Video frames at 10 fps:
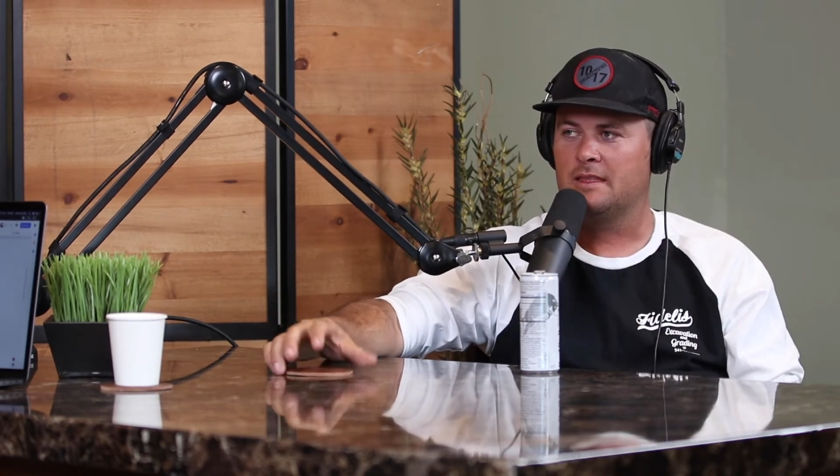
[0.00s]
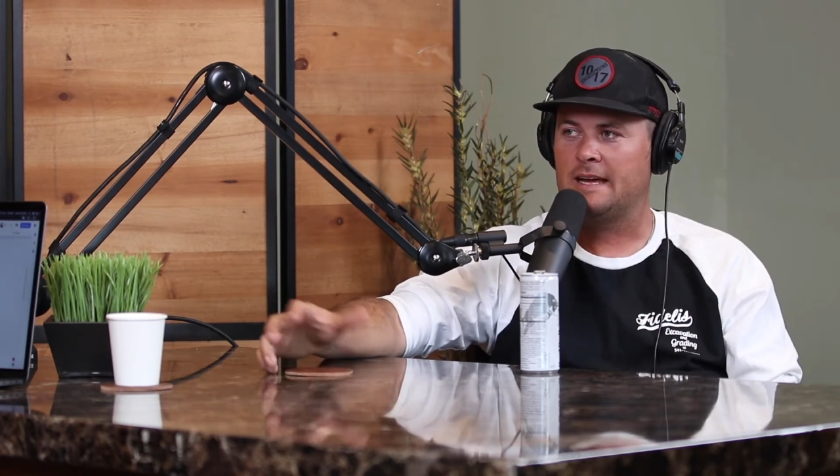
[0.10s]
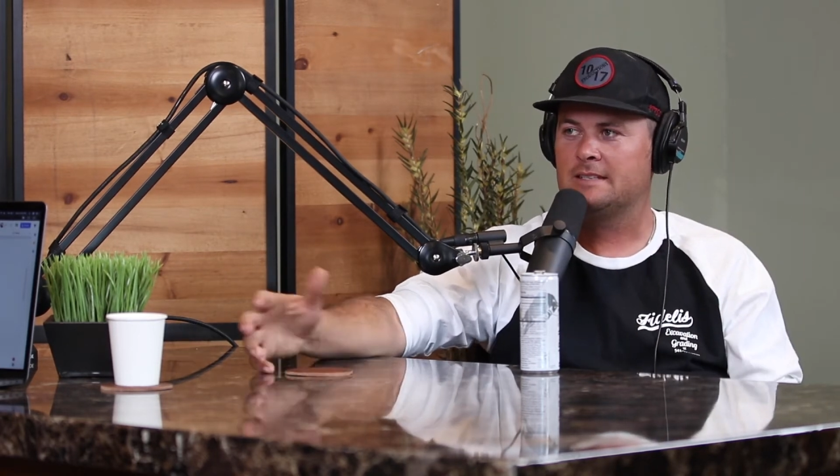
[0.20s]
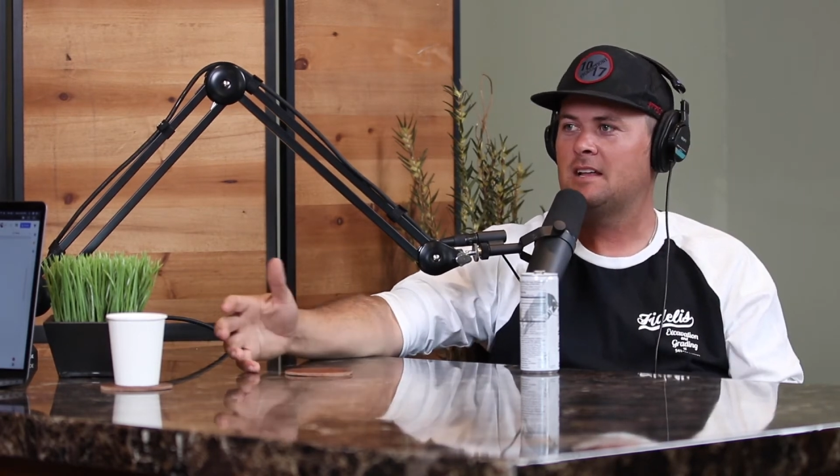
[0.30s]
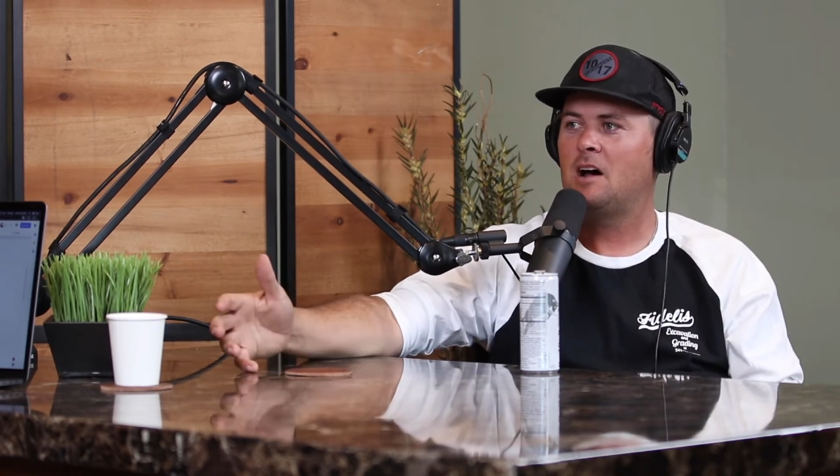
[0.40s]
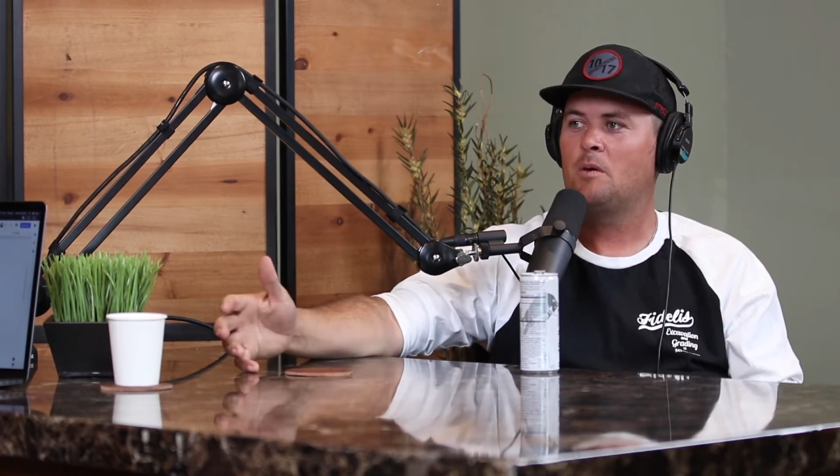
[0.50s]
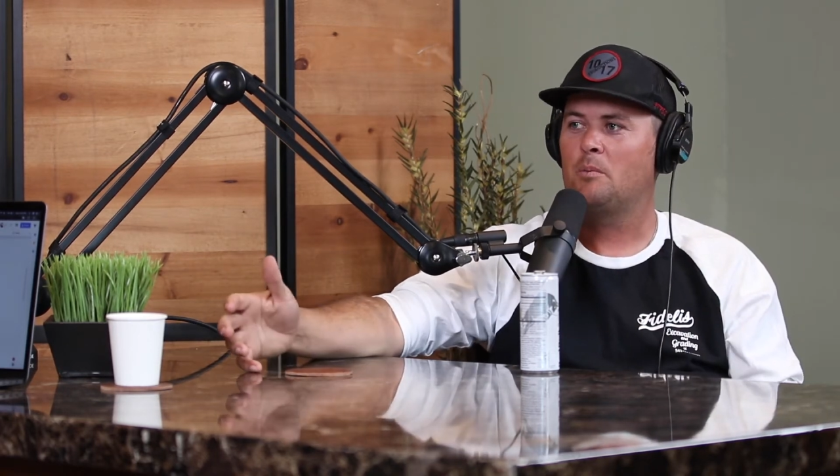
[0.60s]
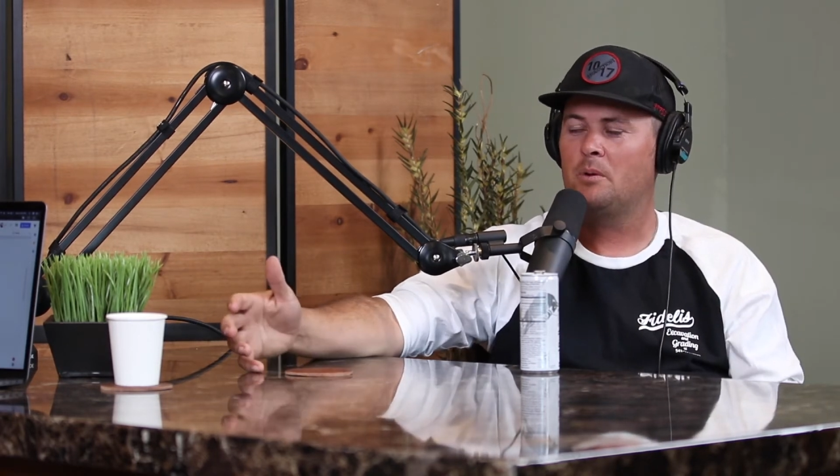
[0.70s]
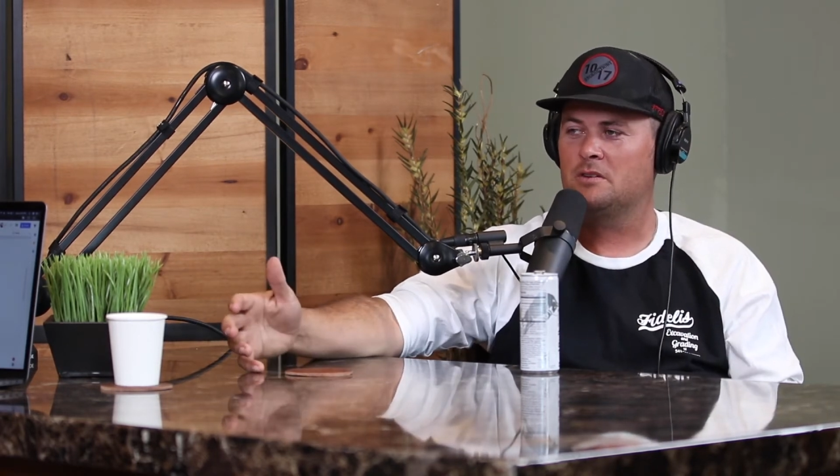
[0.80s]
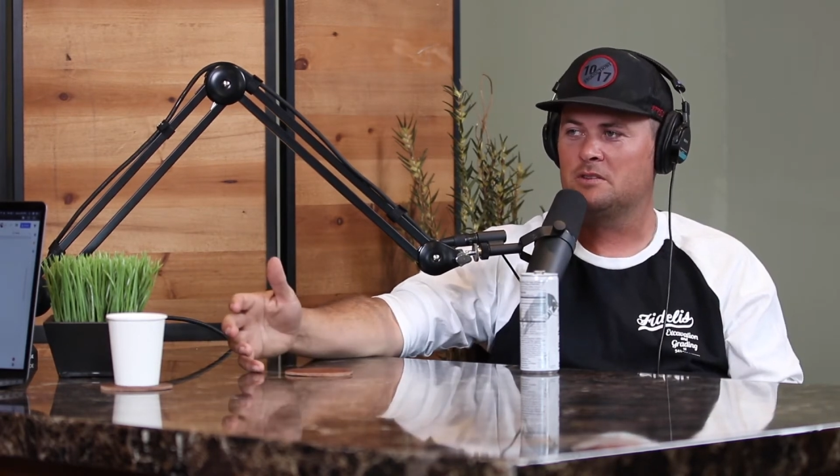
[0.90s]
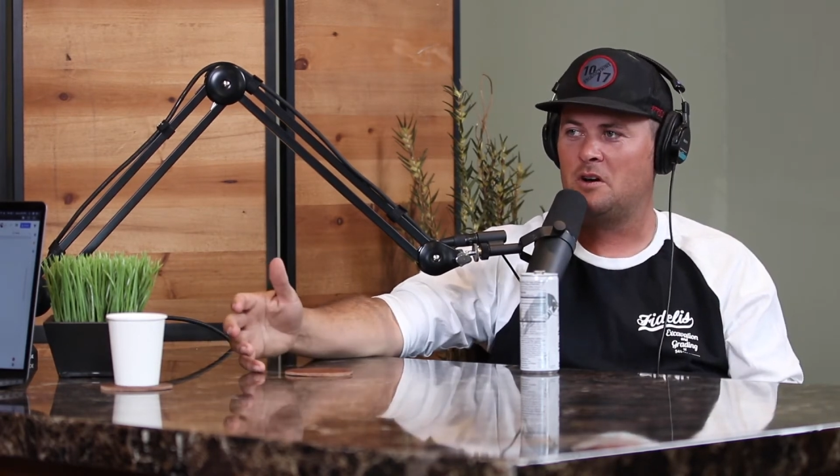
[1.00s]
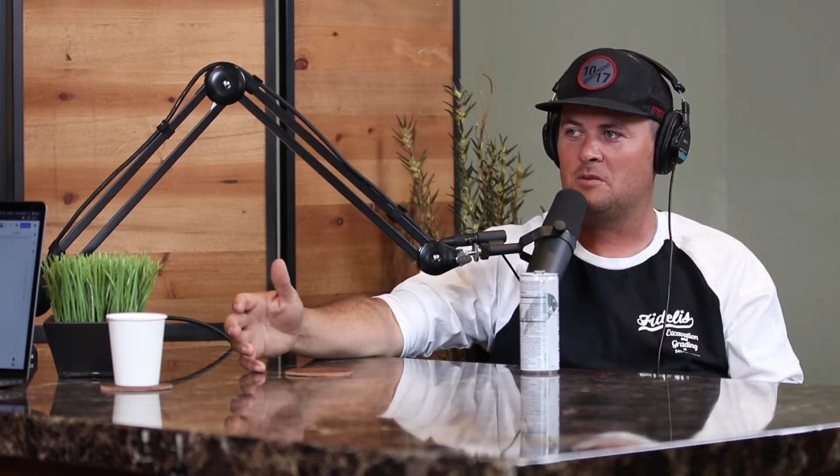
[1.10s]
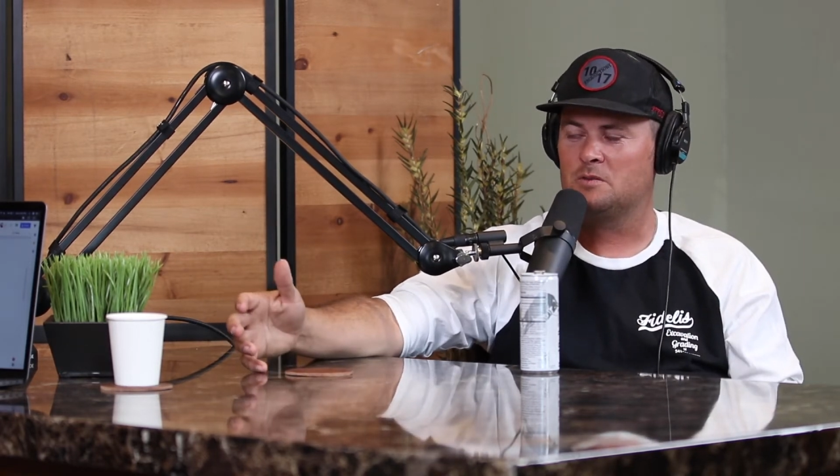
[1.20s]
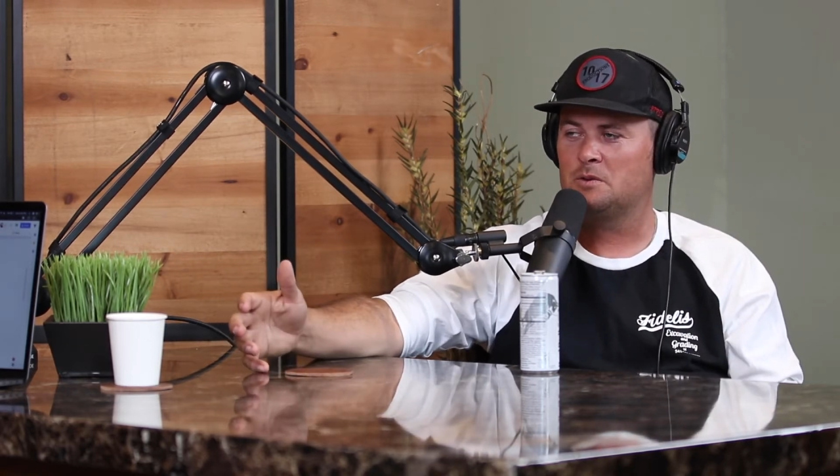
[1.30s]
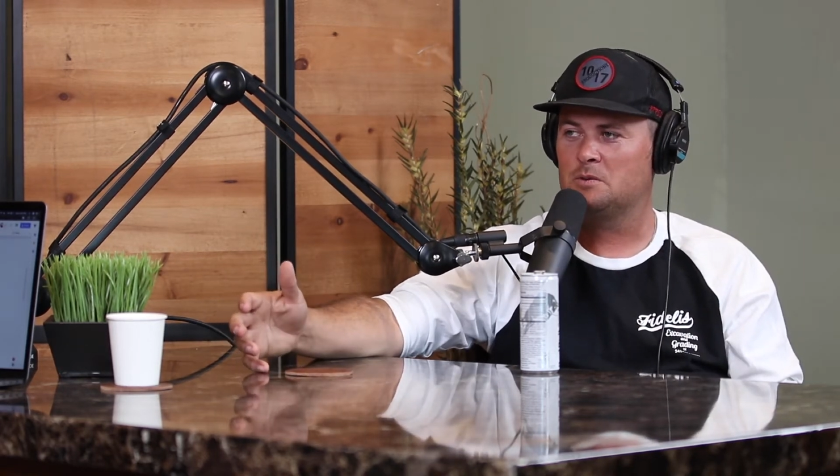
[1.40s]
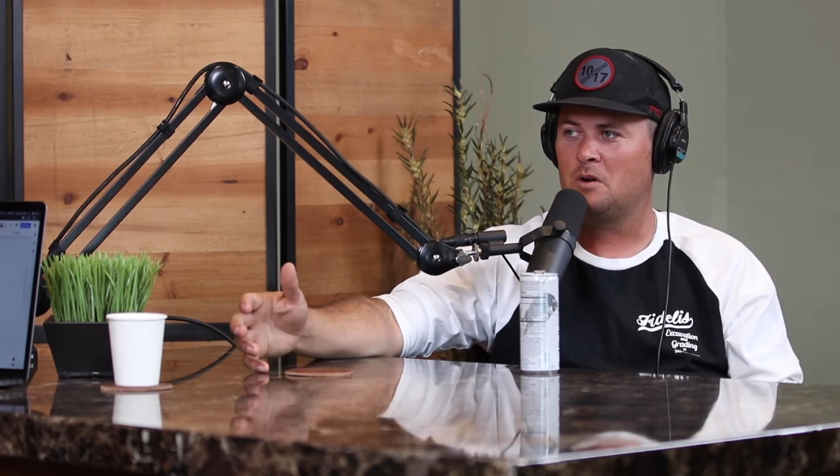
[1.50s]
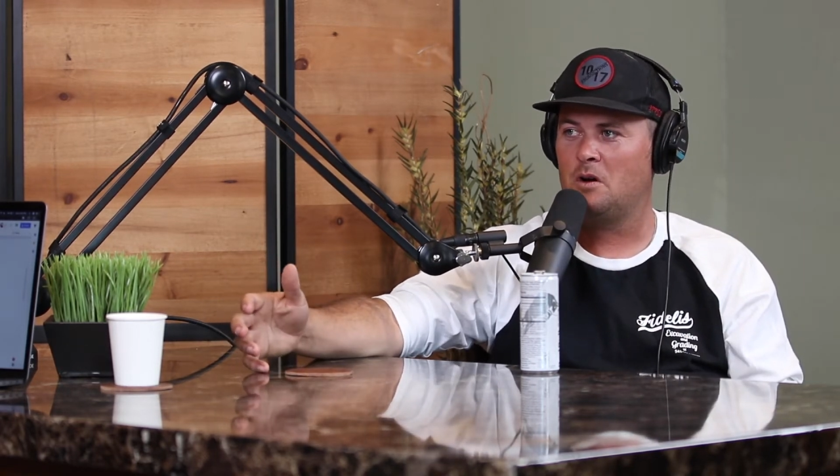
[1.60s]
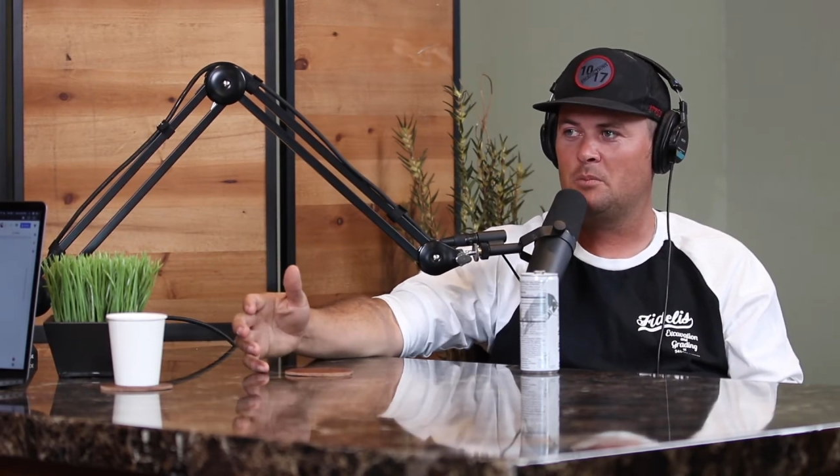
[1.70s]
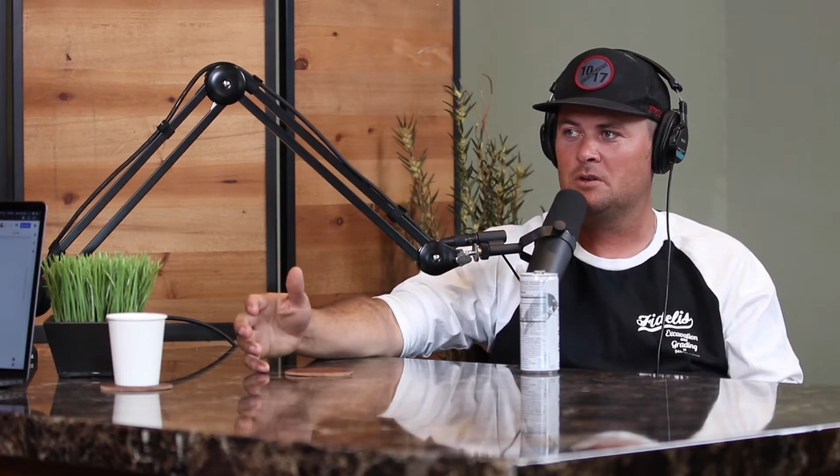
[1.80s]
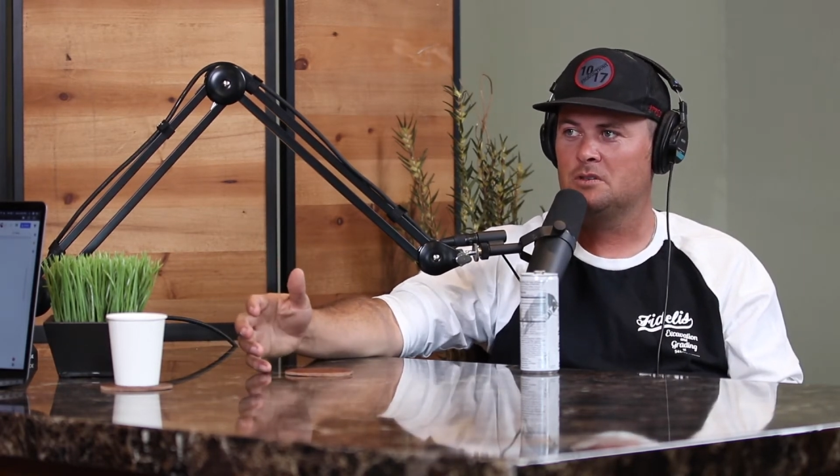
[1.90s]
that's not what prayer is supposed to
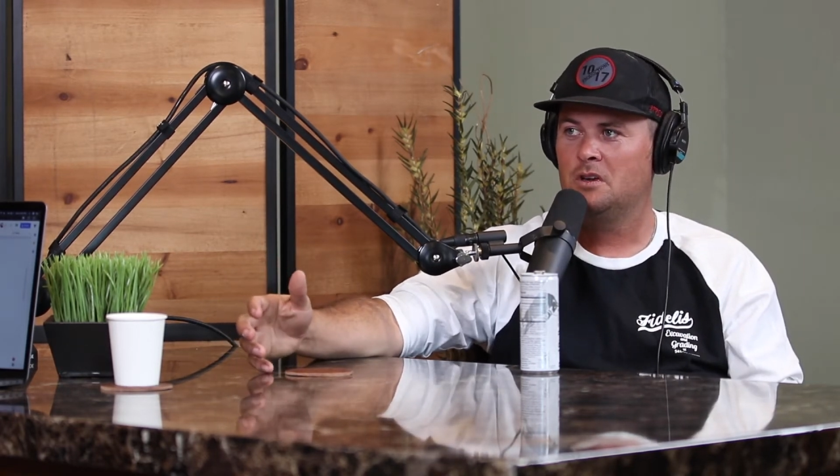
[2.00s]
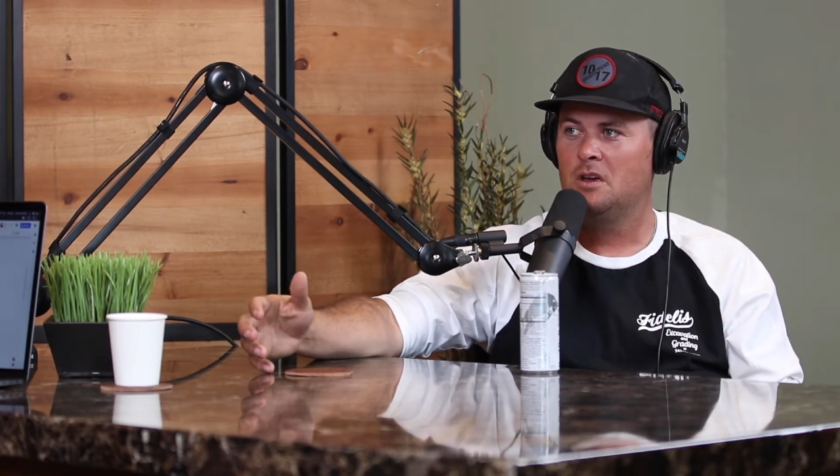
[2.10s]
accomplish.